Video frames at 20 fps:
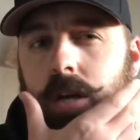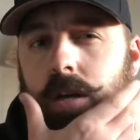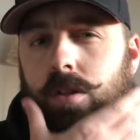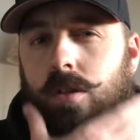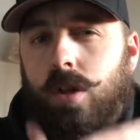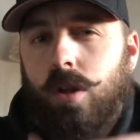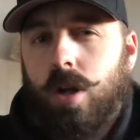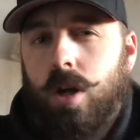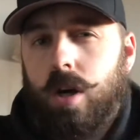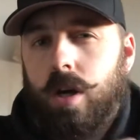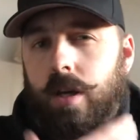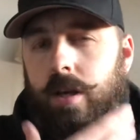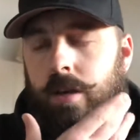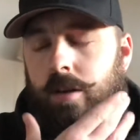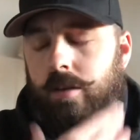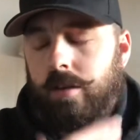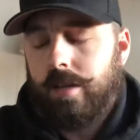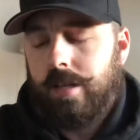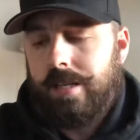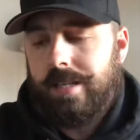the long
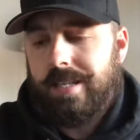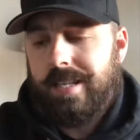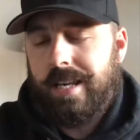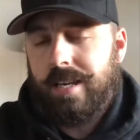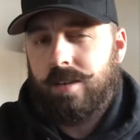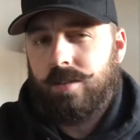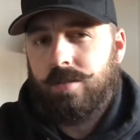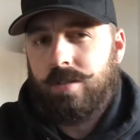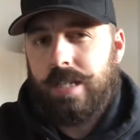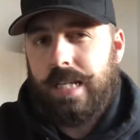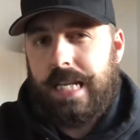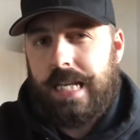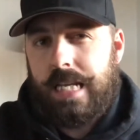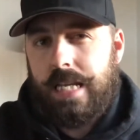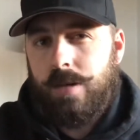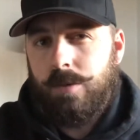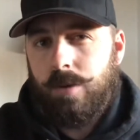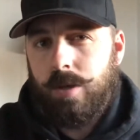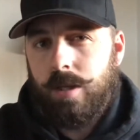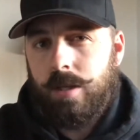hair to get tangled
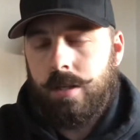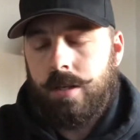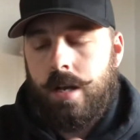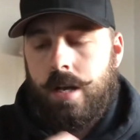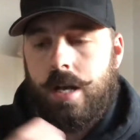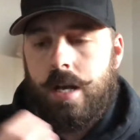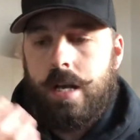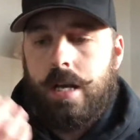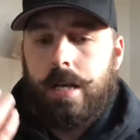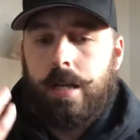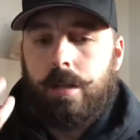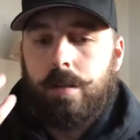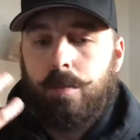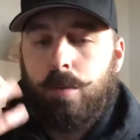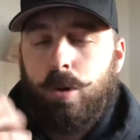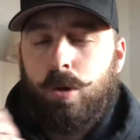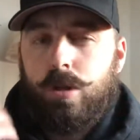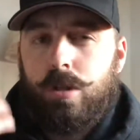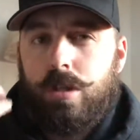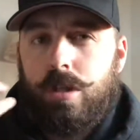anyway, and the
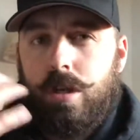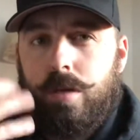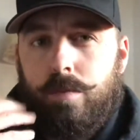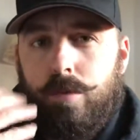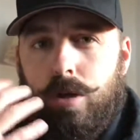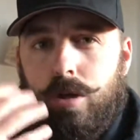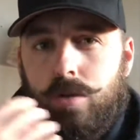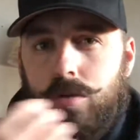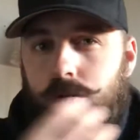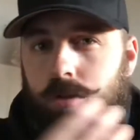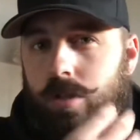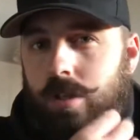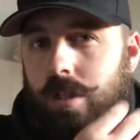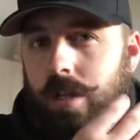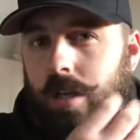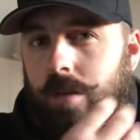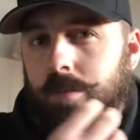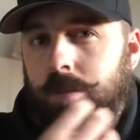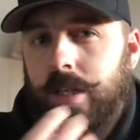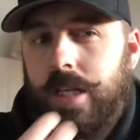boar's hair brush will just
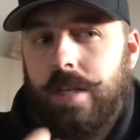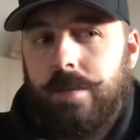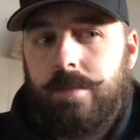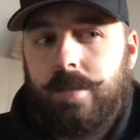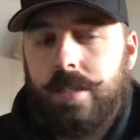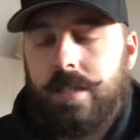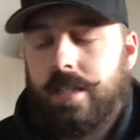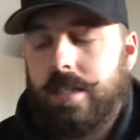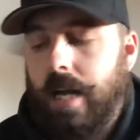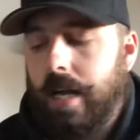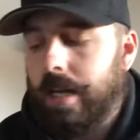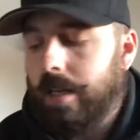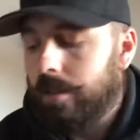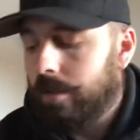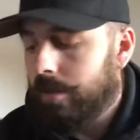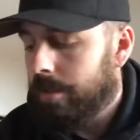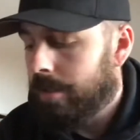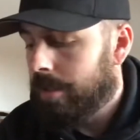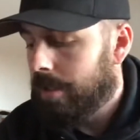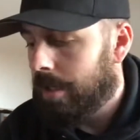help keep it
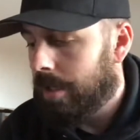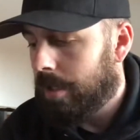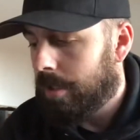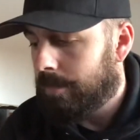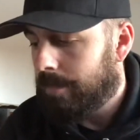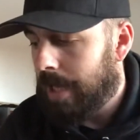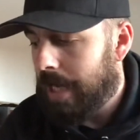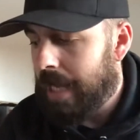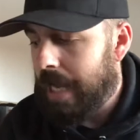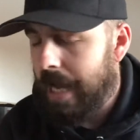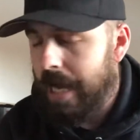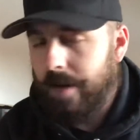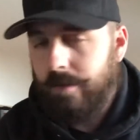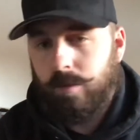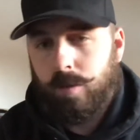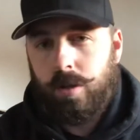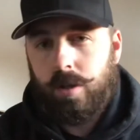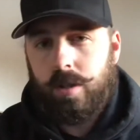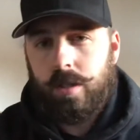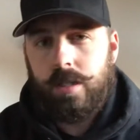styled. I have
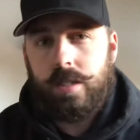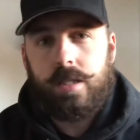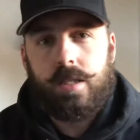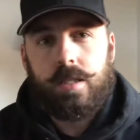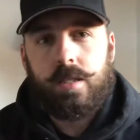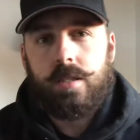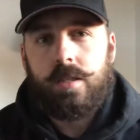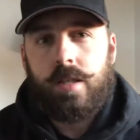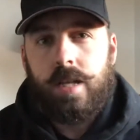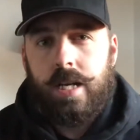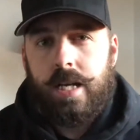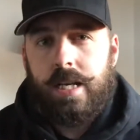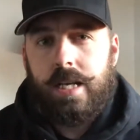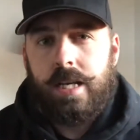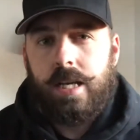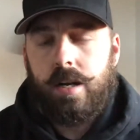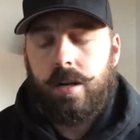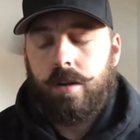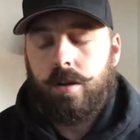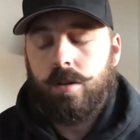one. It's
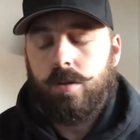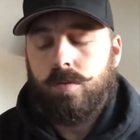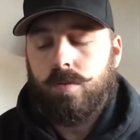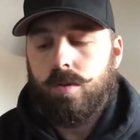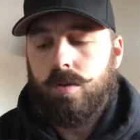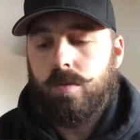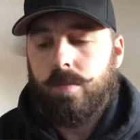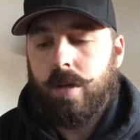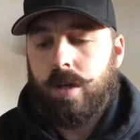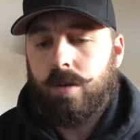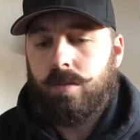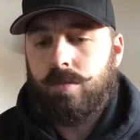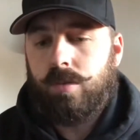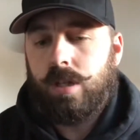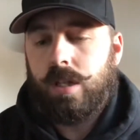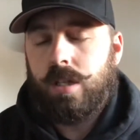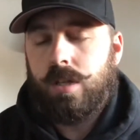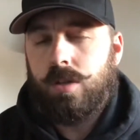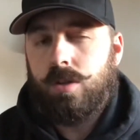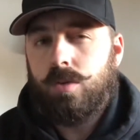in another room. I don't
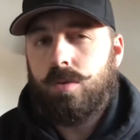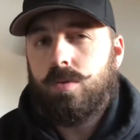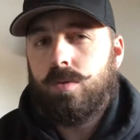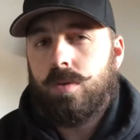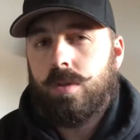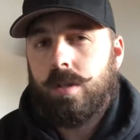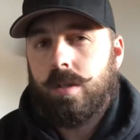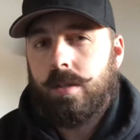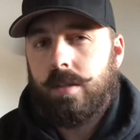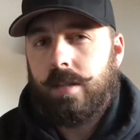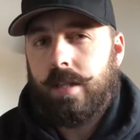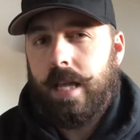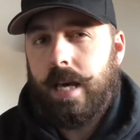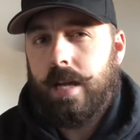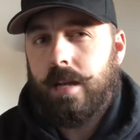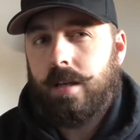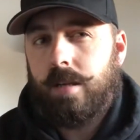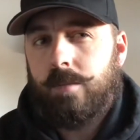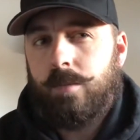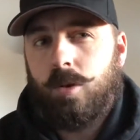really use
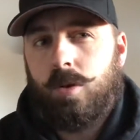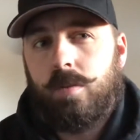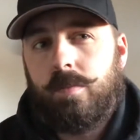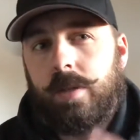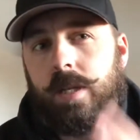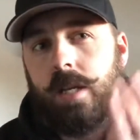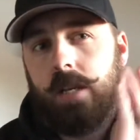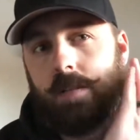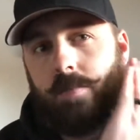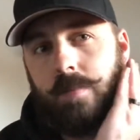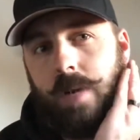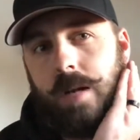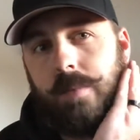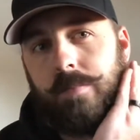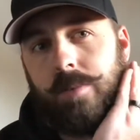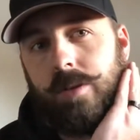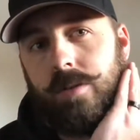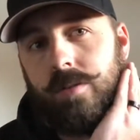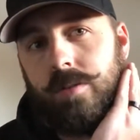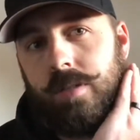that anymore because my
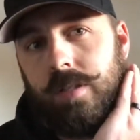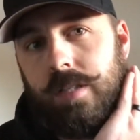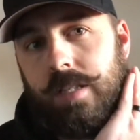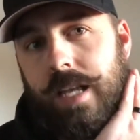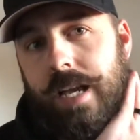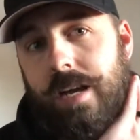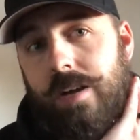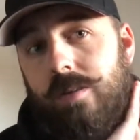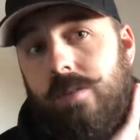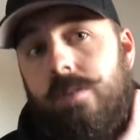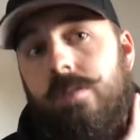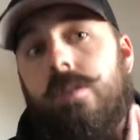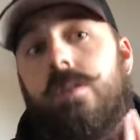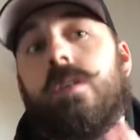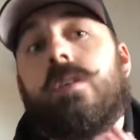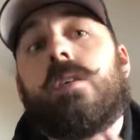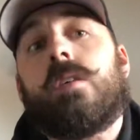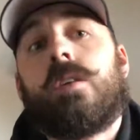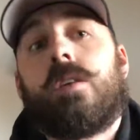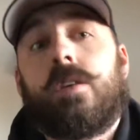beard is now
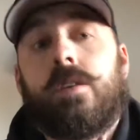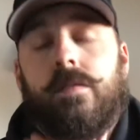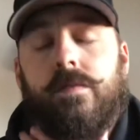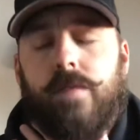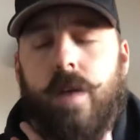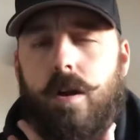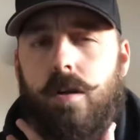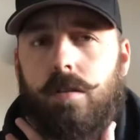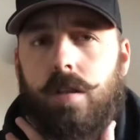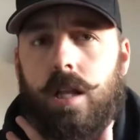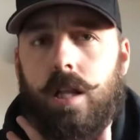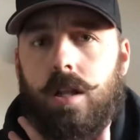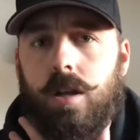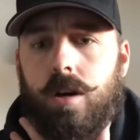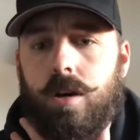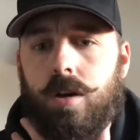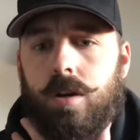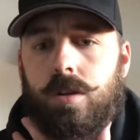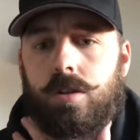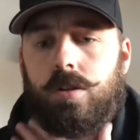fairly
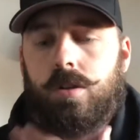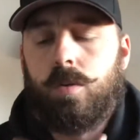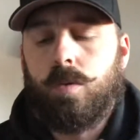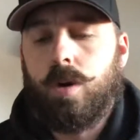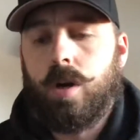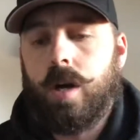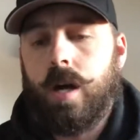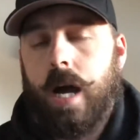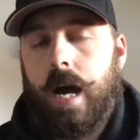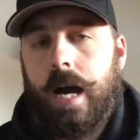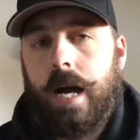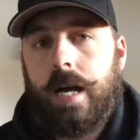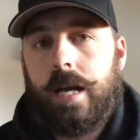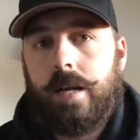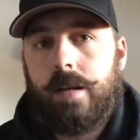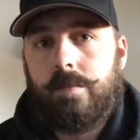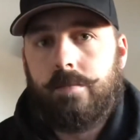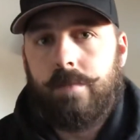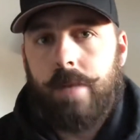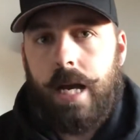long to where I
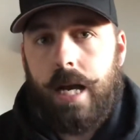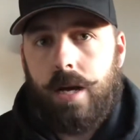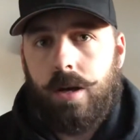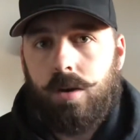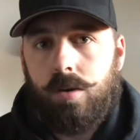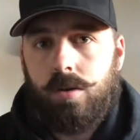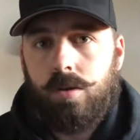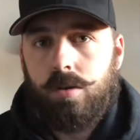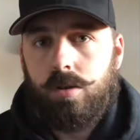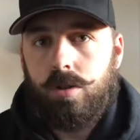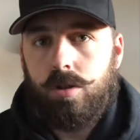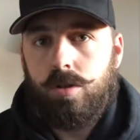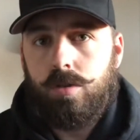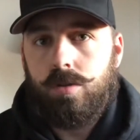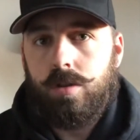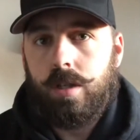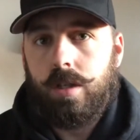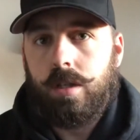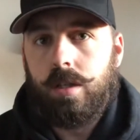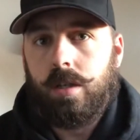am now
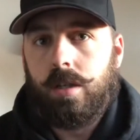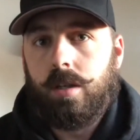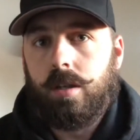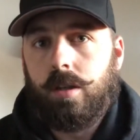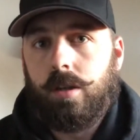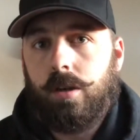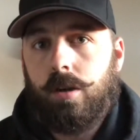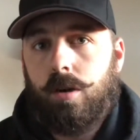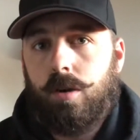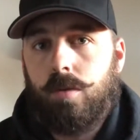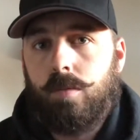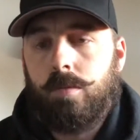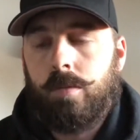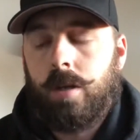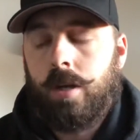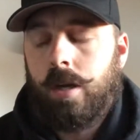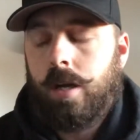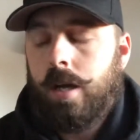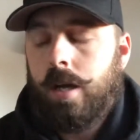using a comb.